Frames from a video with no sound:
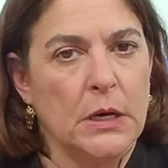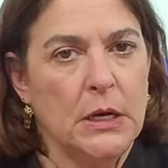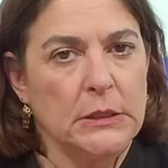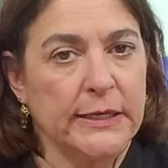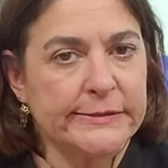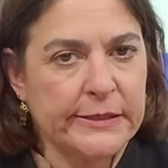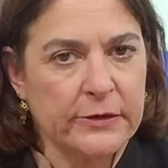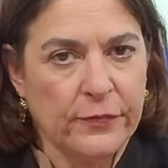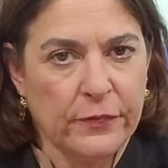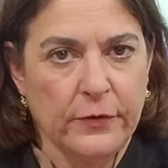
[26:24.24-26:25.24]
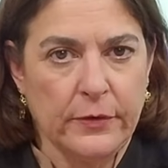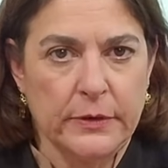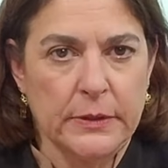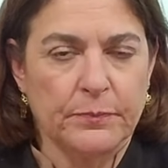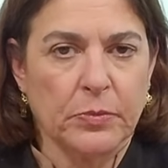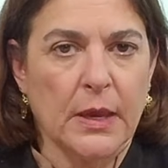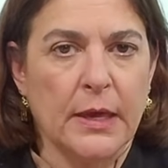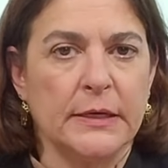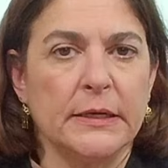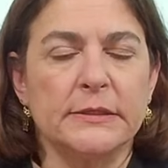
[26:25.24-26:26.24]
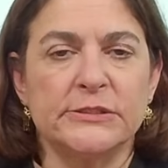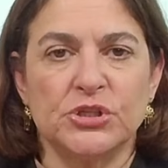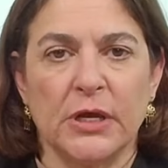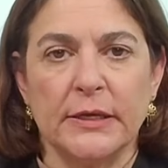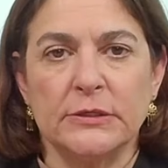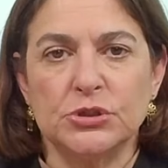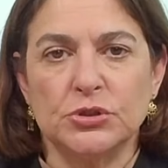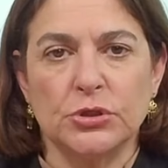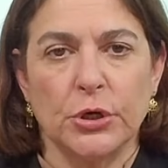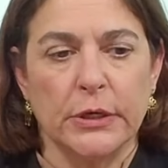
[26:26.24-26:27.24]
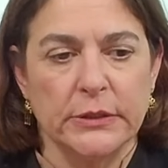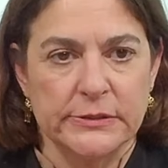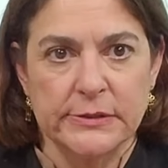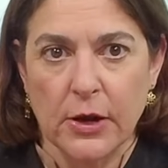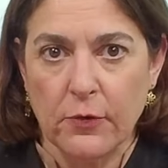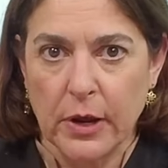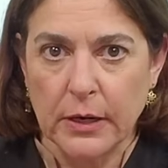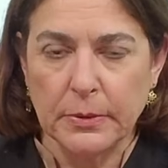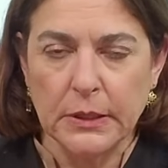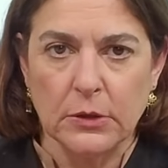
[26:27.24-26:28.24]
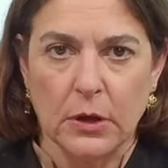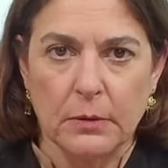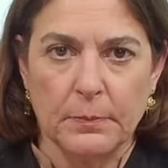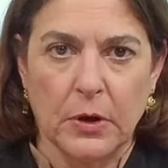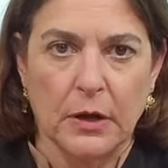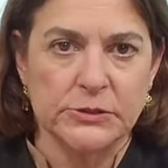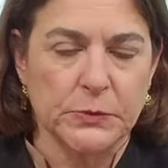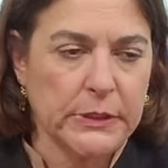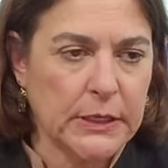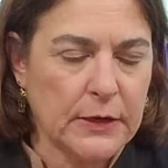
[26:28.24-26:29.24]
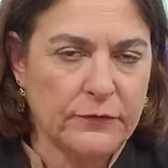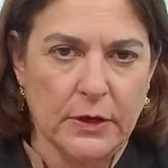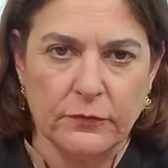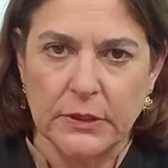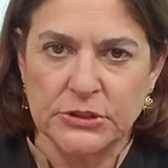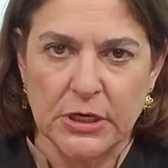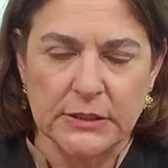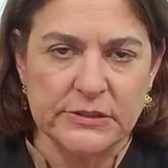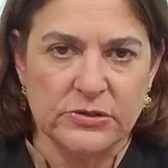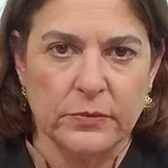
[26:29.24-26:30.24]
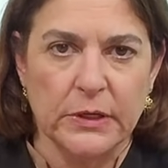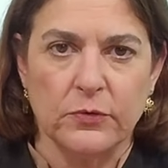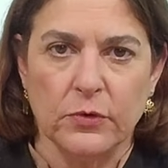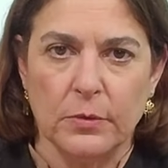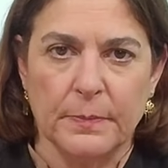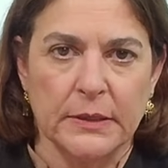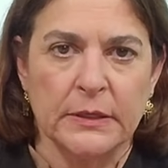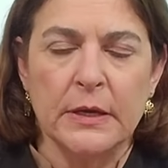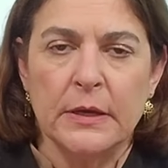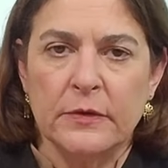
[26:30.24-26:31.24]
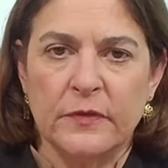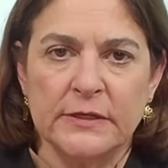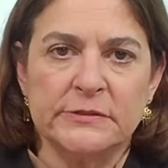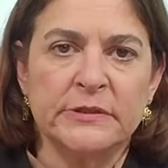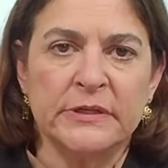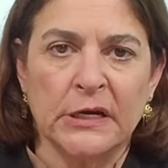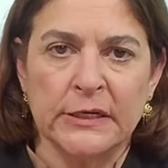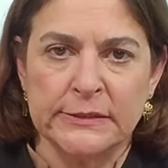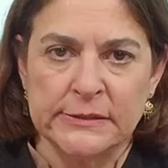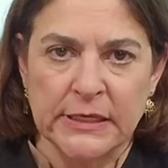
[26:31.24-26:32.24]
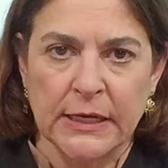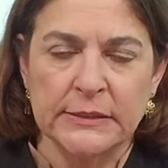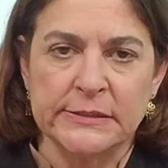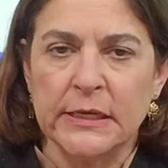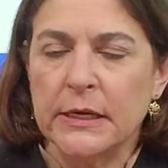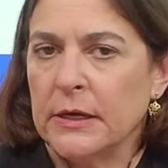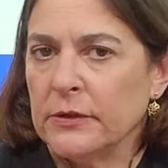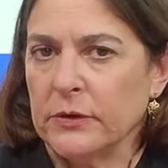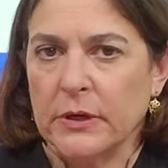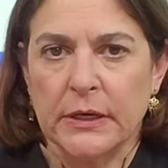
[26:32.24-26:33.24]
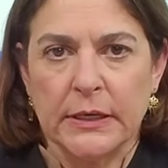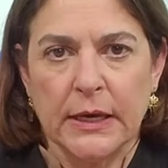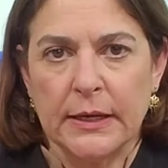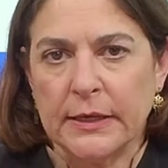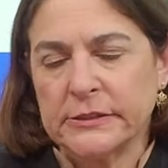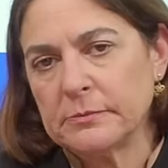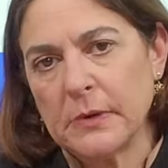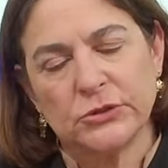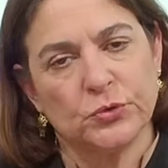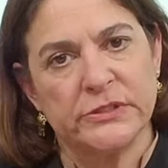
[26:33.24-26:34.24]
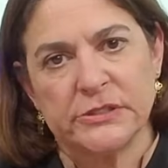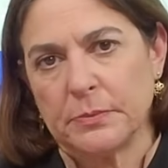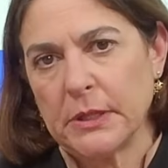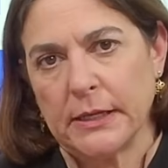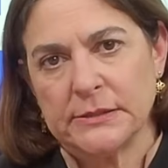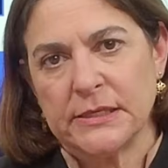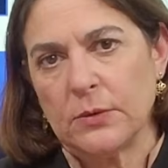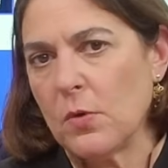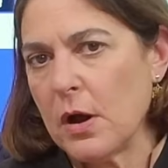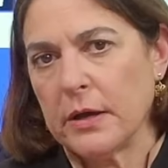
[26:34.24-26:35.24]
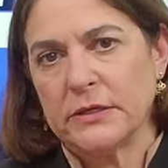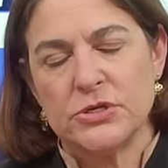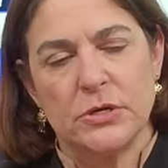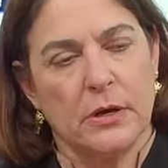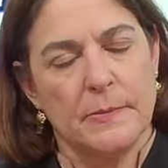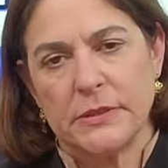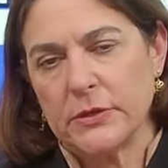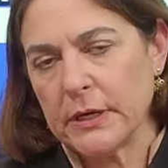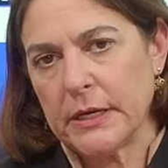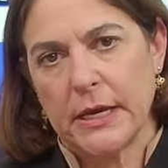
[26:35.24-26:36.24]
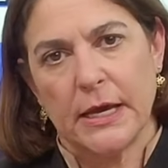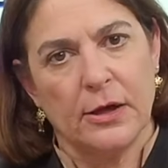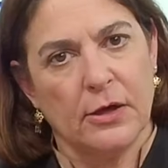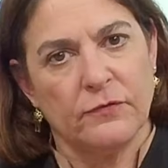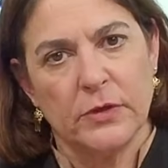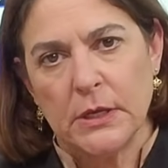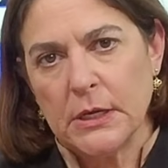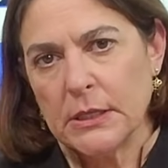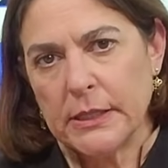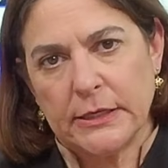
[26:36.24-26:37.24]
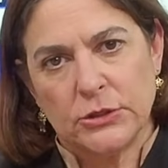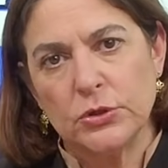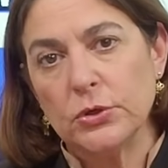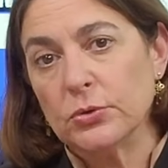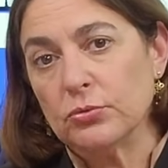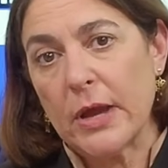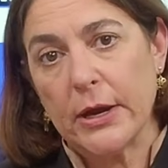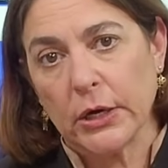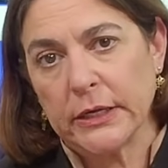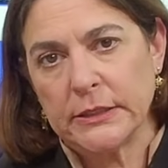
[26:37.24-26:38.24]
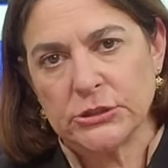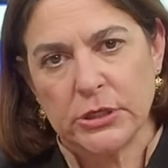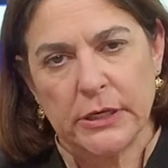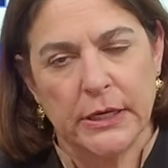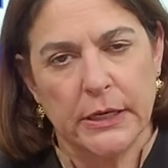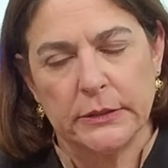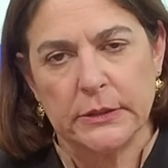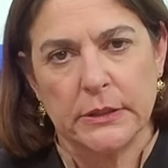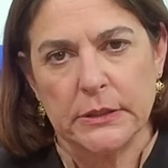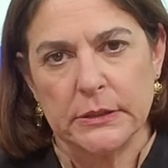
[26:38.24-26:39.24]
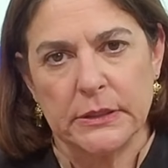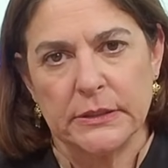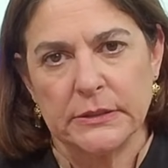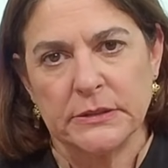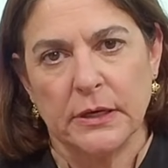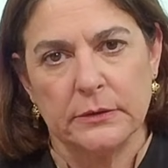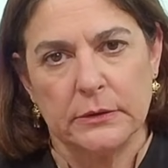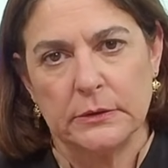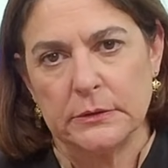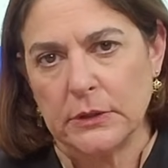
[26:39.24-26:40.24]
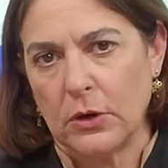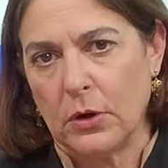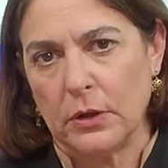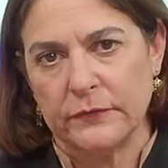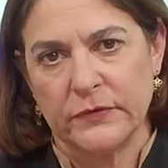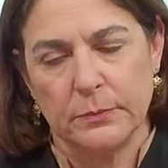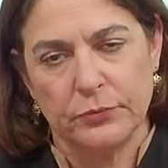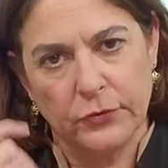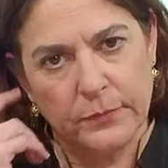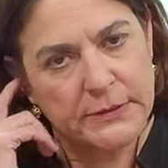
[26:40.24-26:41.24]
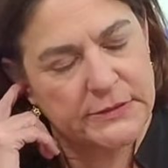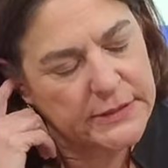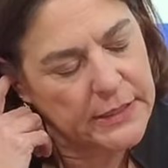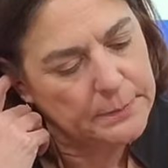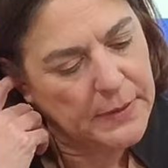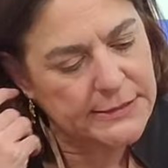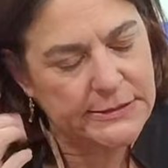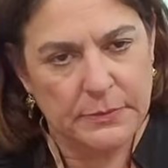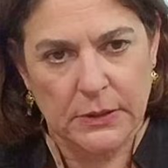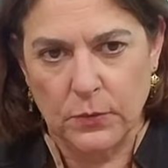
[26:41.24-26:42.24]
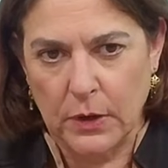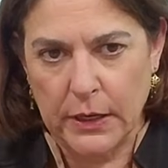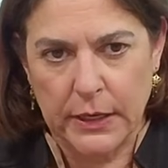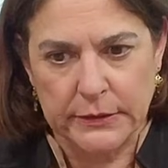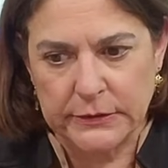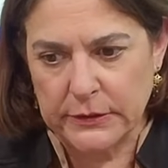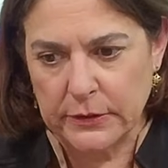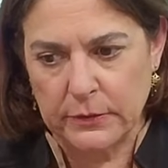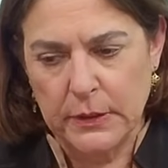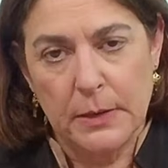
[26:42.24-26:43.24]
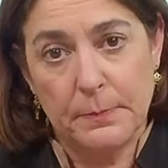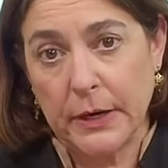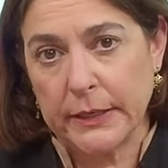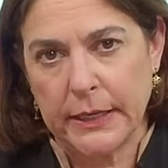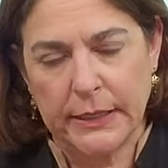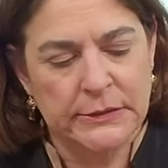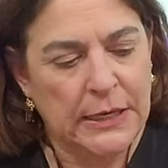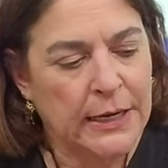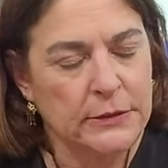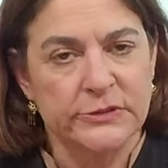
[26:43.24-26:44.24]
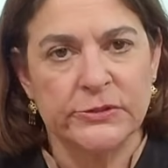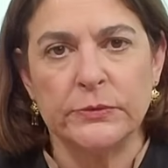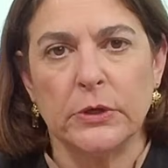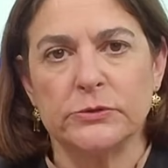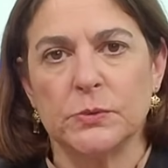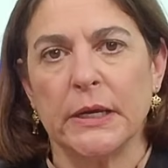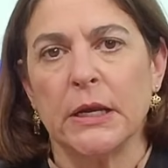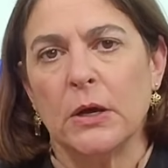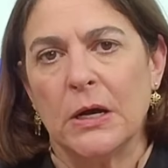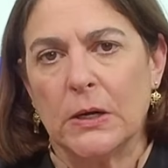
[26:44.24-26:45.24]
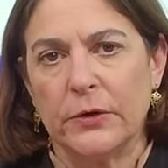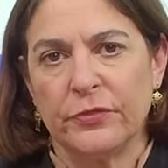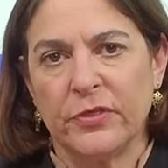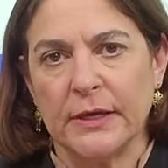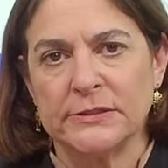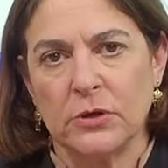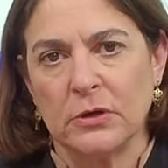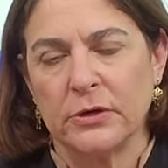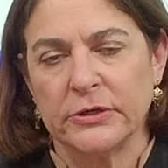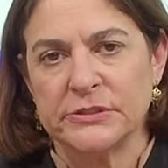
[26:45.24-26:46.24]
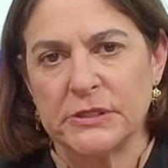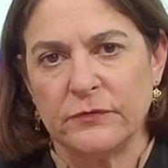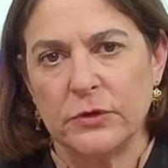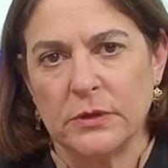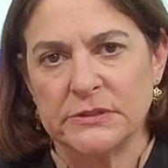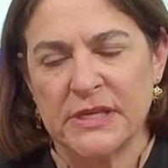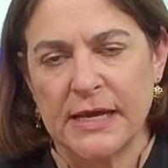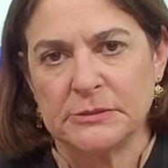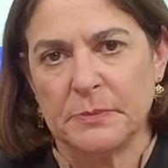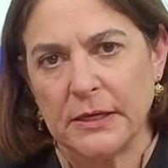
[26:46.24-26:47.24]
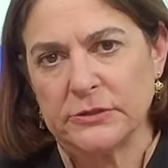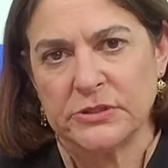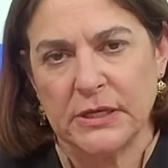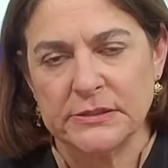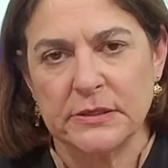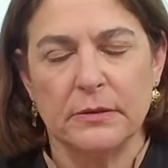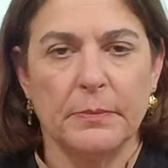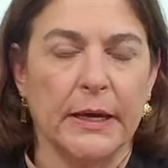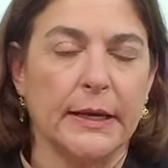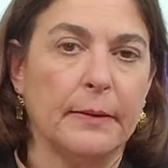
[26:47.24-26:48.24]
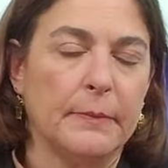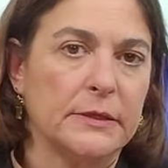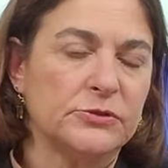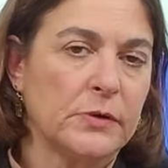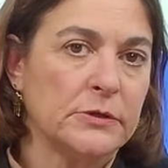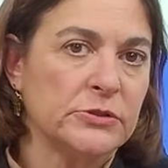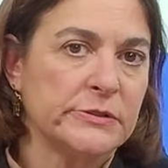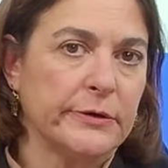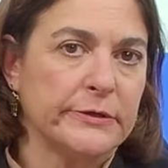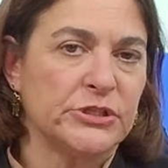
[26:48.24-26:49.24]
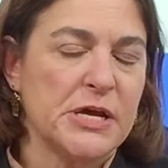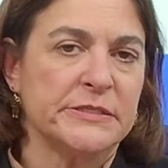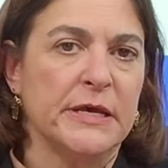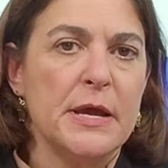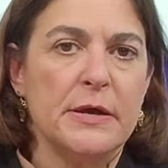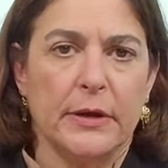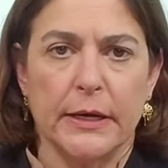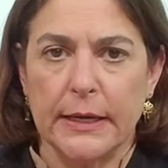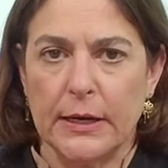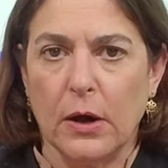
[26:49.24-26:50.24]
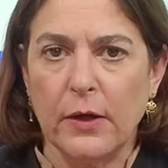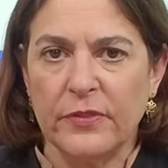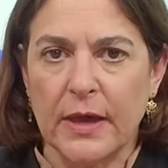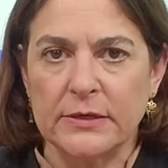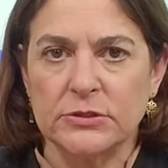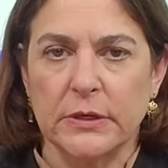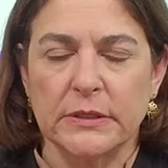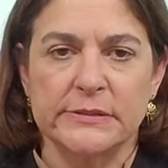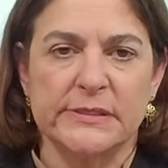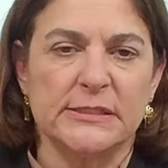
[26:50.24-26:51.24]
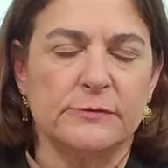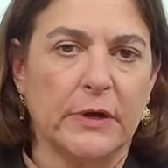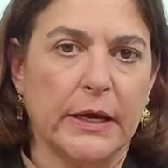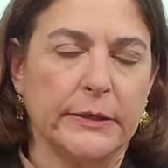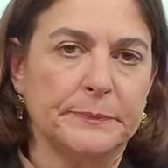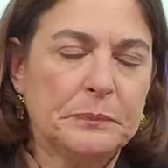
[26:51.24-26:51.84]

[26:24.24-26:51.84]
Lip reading: less than a third. And in exchange, during this incredibly long pause where they have every chance to regroup, and thanks to the United States, they're going to get as much resupply as they want. They're going to have like new air conditioning in the tunnel, all of the improvements that they can possibly want, parquet tiles, who knows what, all courtesy of U.S. taxpayers, thanks to the Biden administration's largesse. You're going to get all that during the ceasefire.